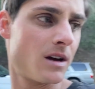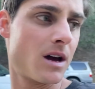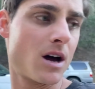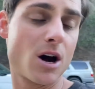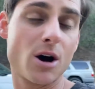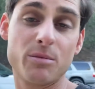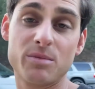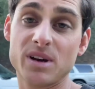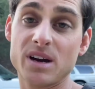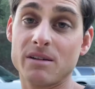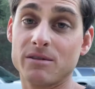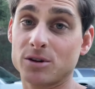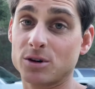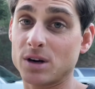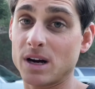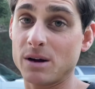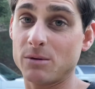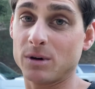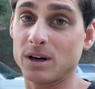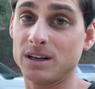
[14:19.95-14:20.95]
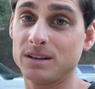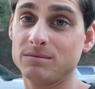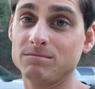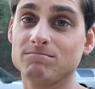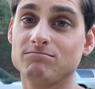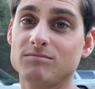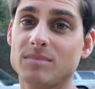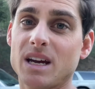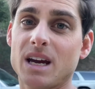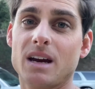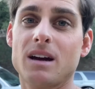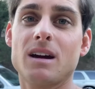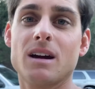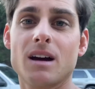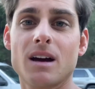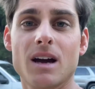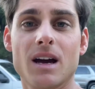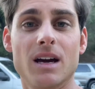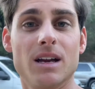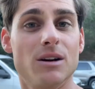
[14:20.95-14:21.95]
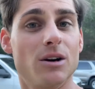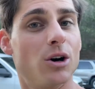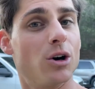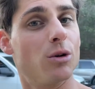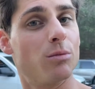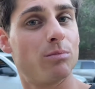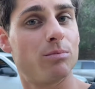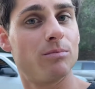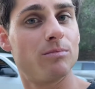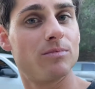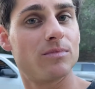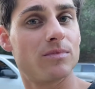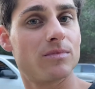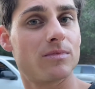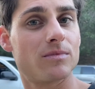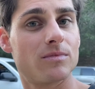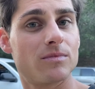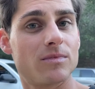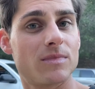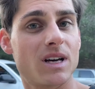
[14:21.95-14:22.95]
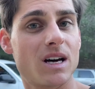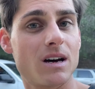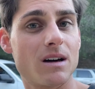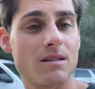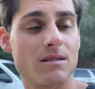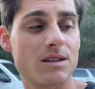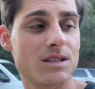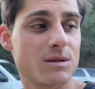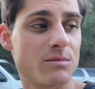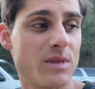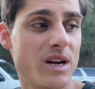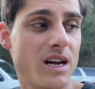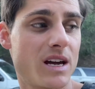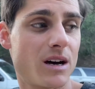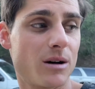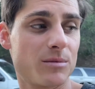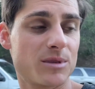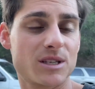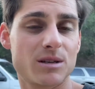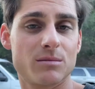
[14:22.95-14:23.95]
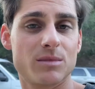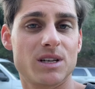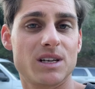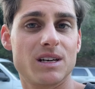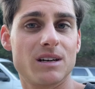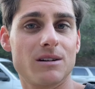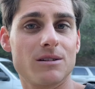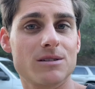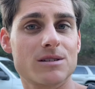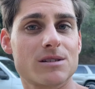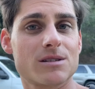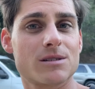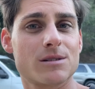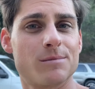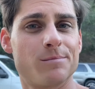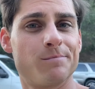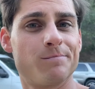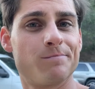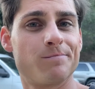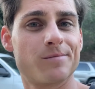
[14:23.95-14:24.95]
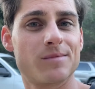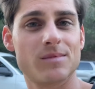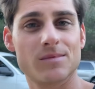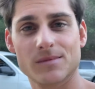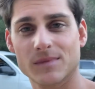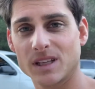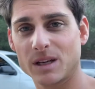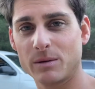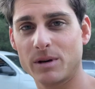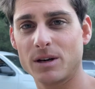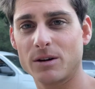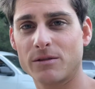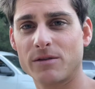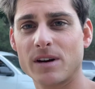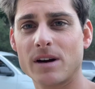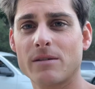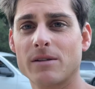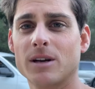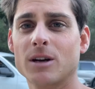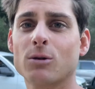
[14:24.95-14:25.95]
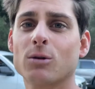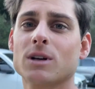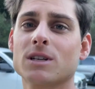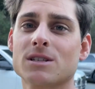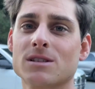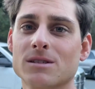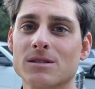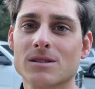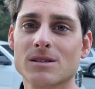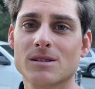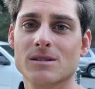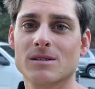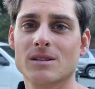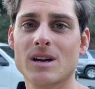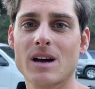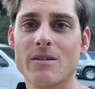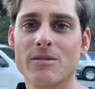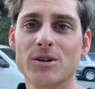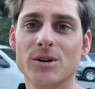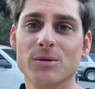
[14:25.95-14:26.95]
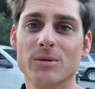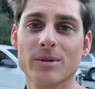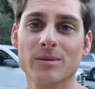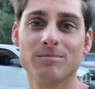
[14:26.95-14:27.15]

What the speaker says: Hope you have a great one, and hope that this may help somebody else. Let me know if you have any questions. Have a good one.